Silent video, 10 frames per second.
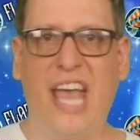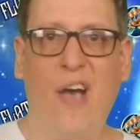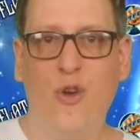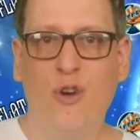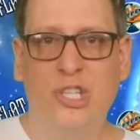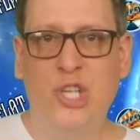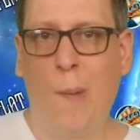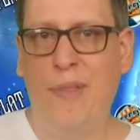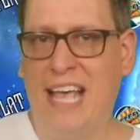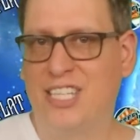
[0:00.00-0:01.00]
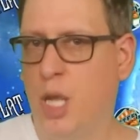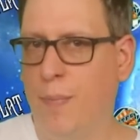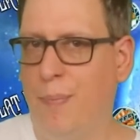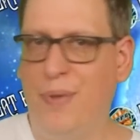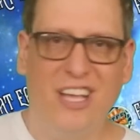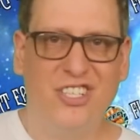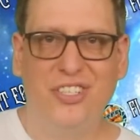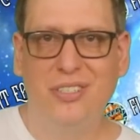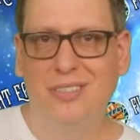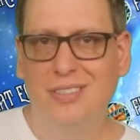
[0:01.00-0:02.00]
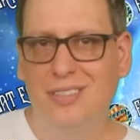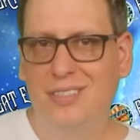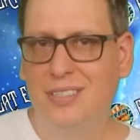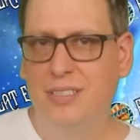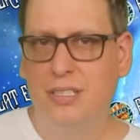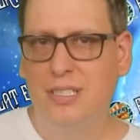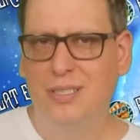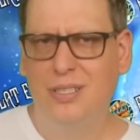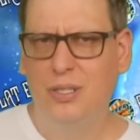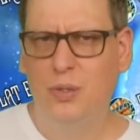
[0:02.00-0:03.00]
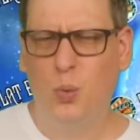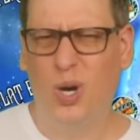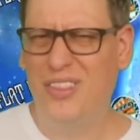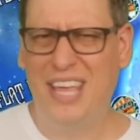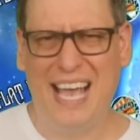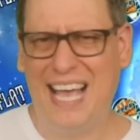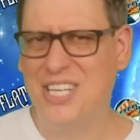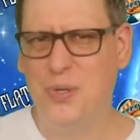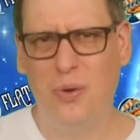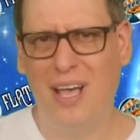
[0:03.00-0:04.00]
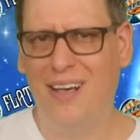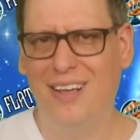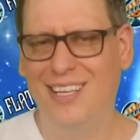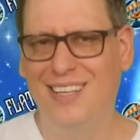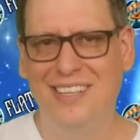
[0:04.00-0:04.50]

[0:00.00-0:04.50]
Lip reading: Now you're on top of that son of a bitch. What the actual heck?